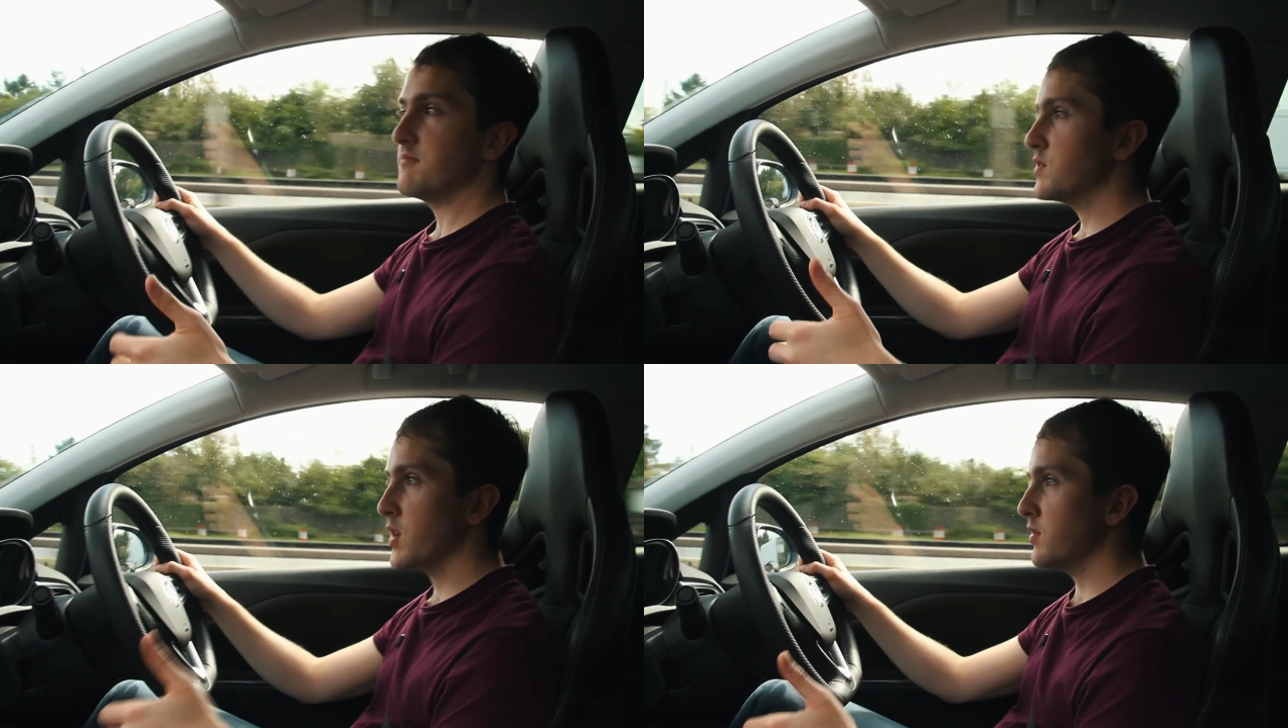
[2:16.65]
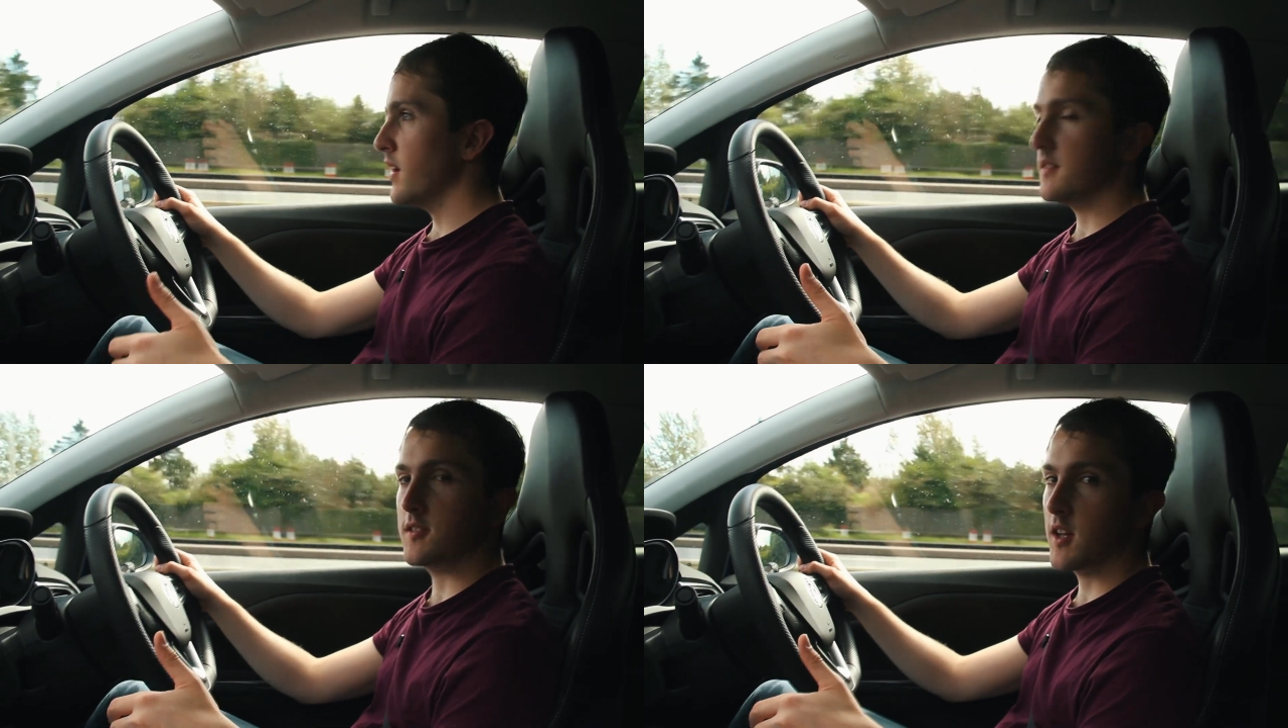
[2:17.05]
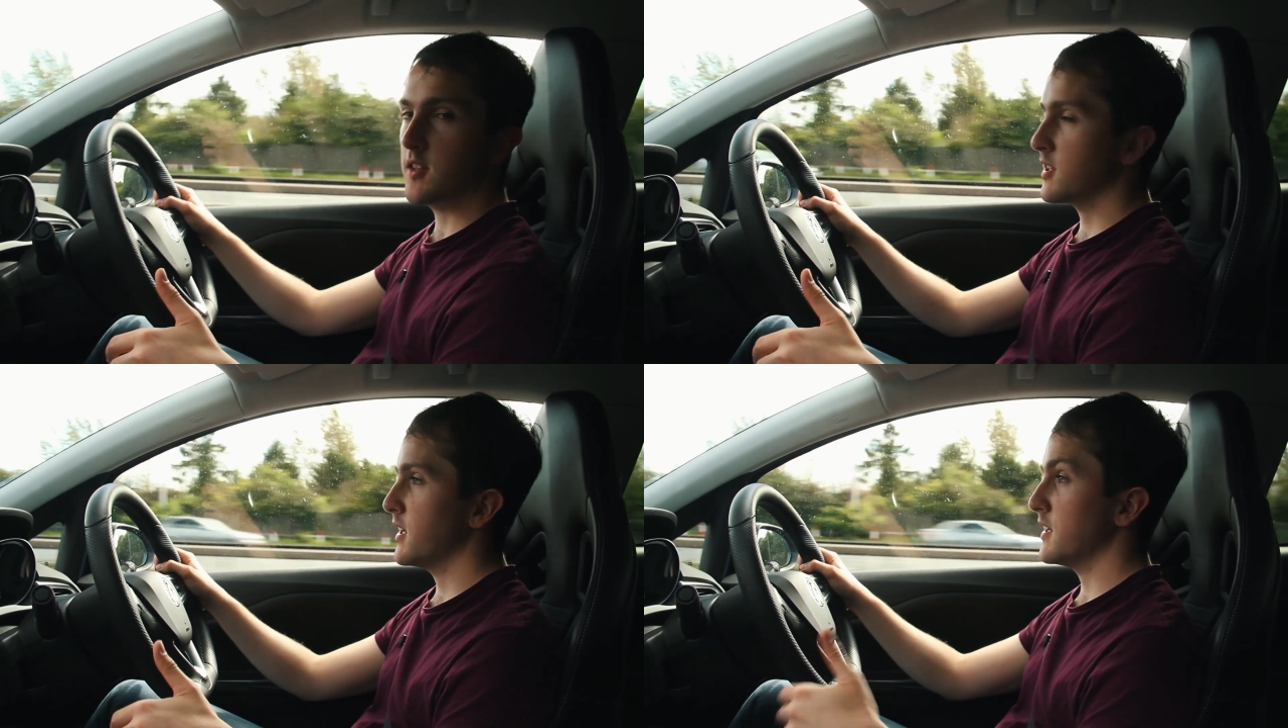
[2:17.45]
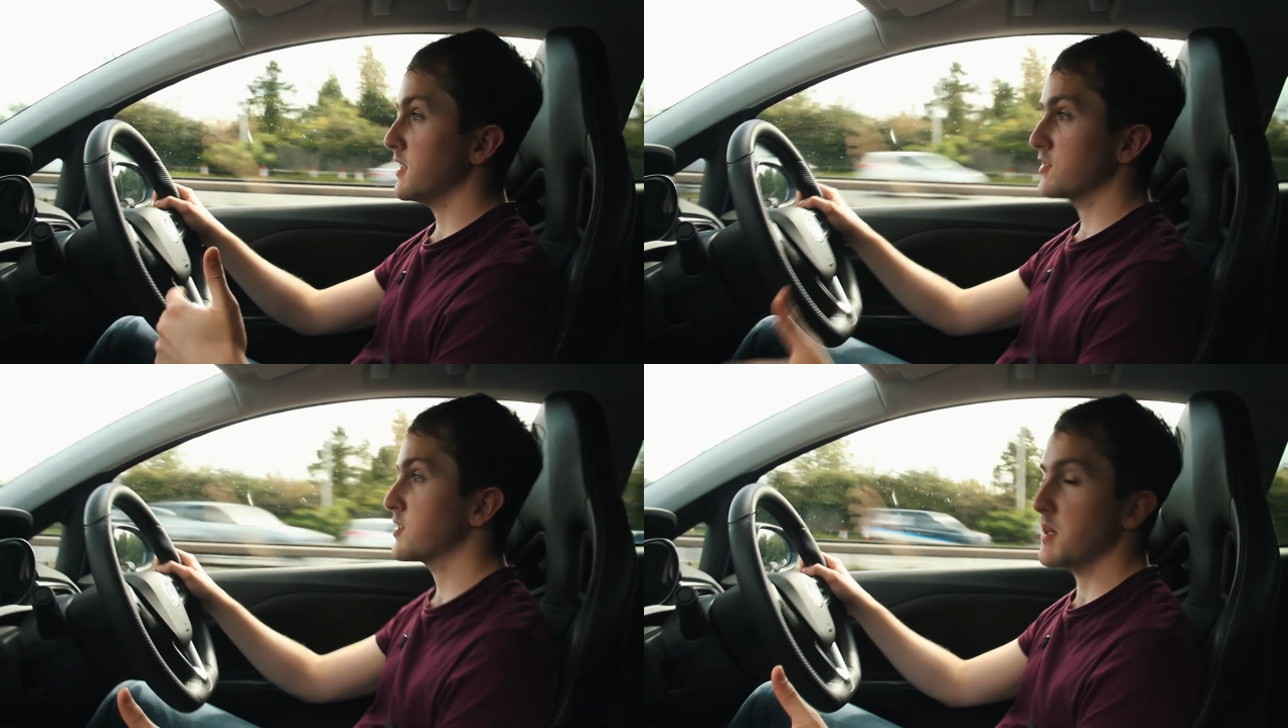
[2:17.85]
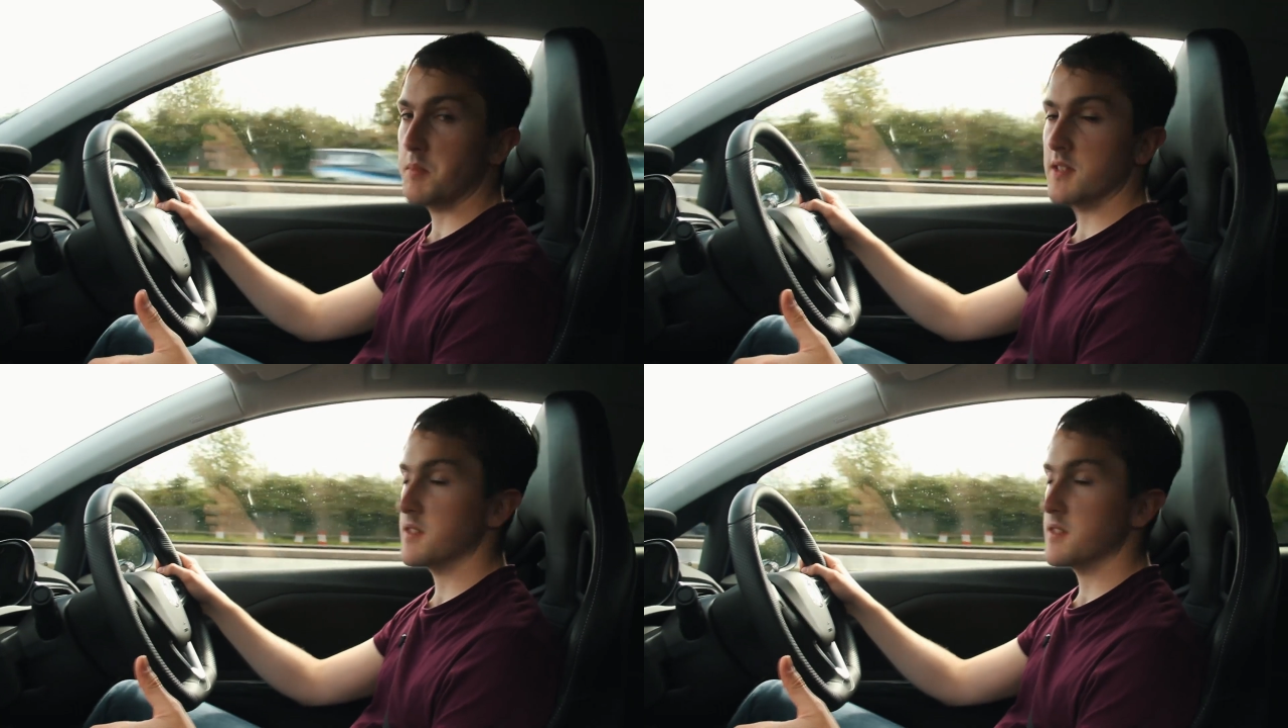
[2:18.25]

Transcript: you don't need to change gear, you can just keep it in